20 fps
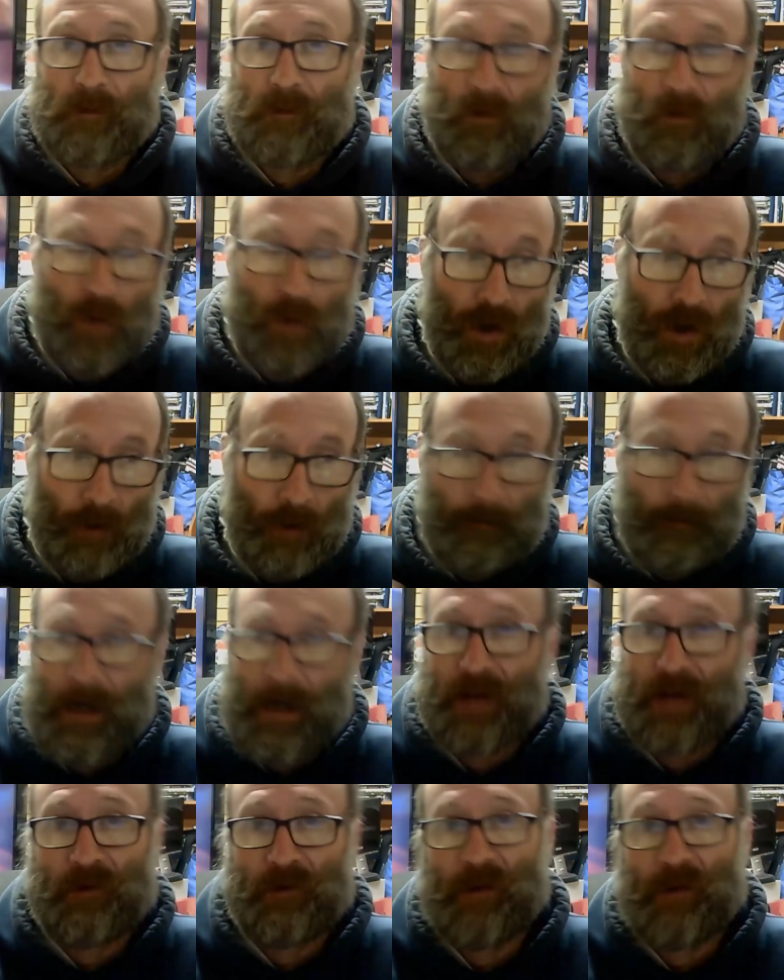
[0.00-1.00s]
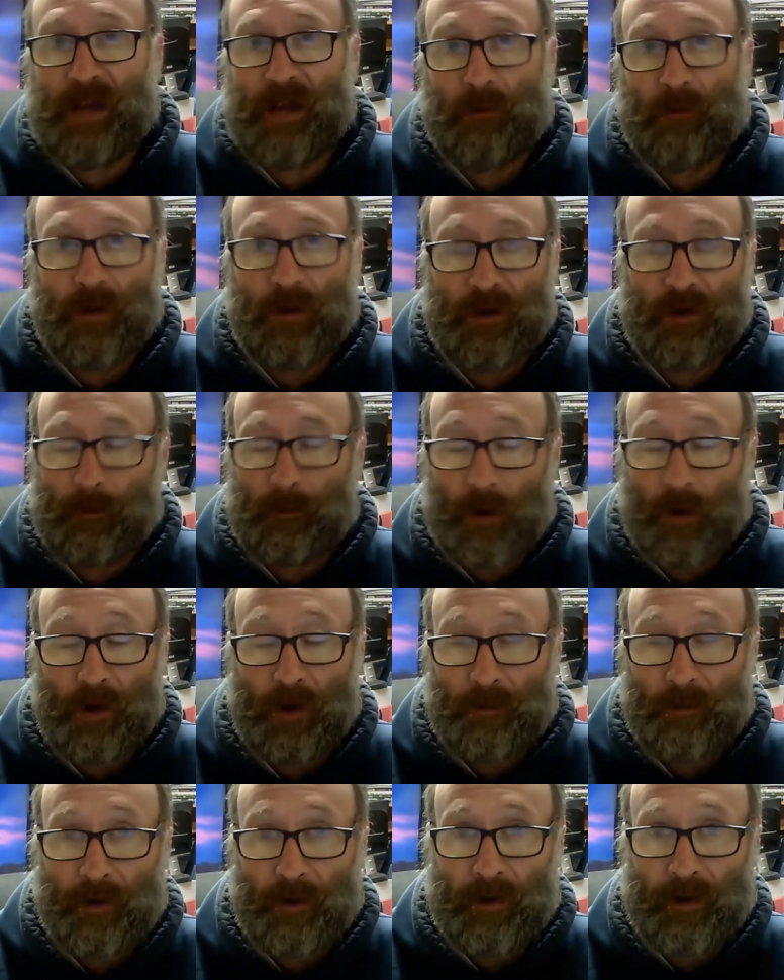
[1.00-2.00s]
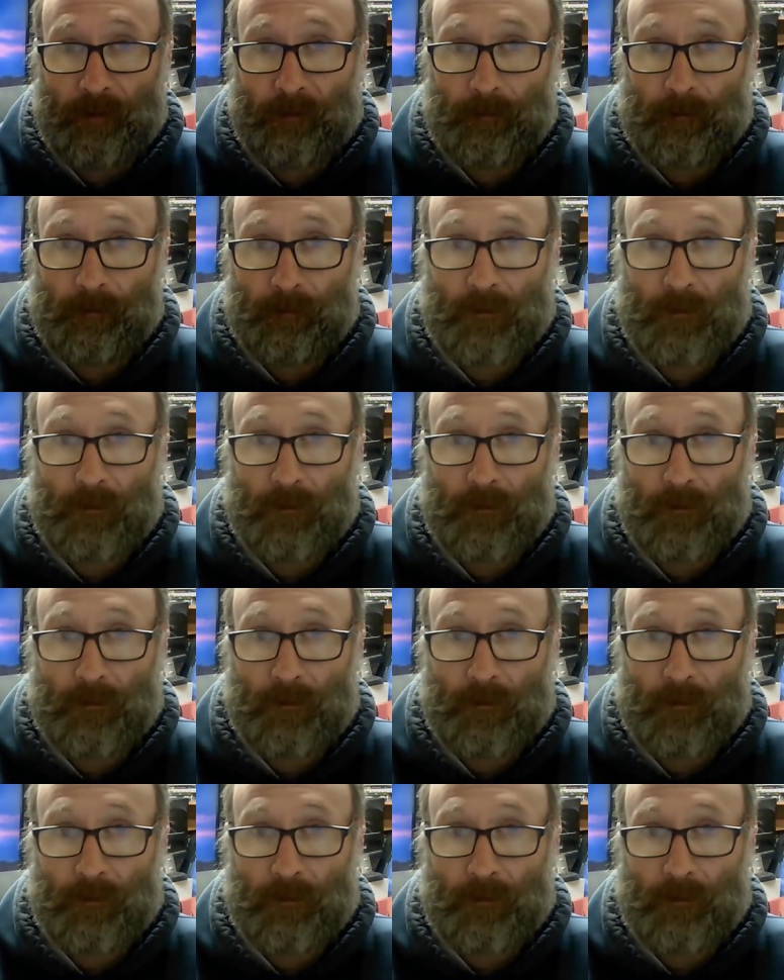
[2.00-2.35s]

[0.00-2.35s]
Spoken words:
but while I'm mucking around with it, I'm not going to bother.